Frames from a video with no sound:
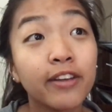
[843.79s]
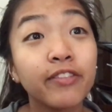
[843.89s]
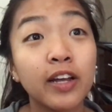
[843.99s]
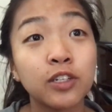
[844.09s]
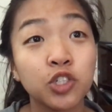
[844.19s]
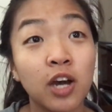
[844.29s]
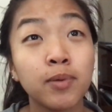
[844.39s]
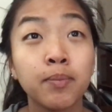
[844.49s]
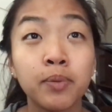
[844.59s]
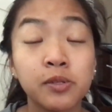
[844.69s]
to find a
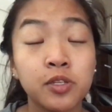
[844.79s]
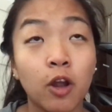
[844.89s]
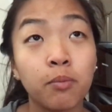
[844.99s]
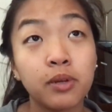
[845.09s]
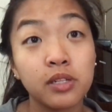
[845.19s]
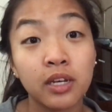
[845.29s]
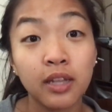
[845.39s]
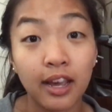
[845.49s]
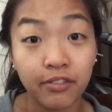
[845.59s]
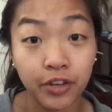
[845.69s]
job and start building a
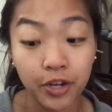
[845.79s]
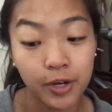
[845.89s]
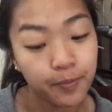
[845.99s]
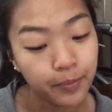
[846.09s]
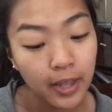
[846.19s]
life here.